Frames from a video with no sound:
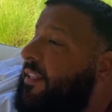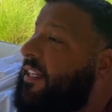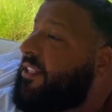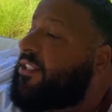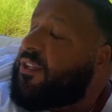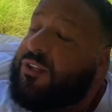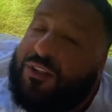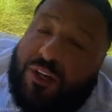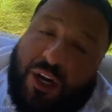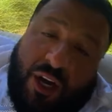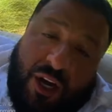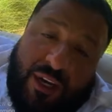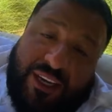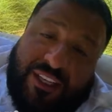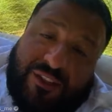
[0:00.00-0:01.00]
Get your
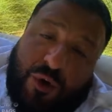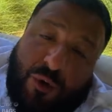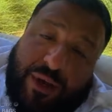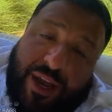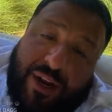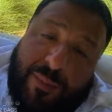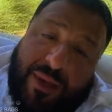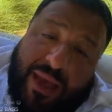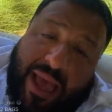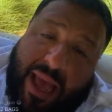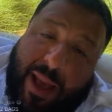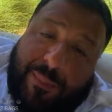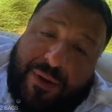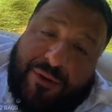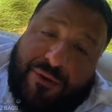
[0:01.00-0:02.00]
It's Okay to Be
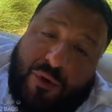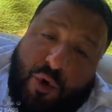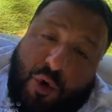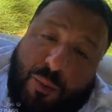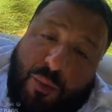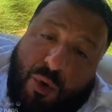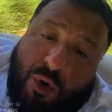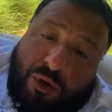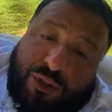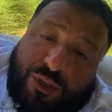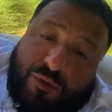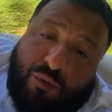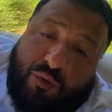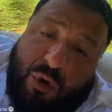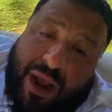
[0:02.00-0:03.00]
Happy tour
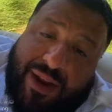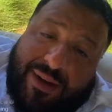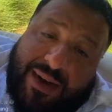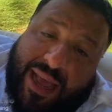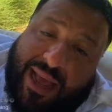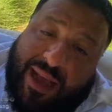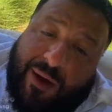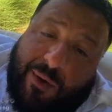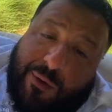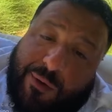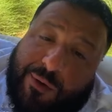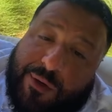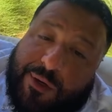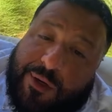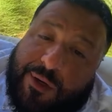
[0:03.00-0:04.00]
merch right now.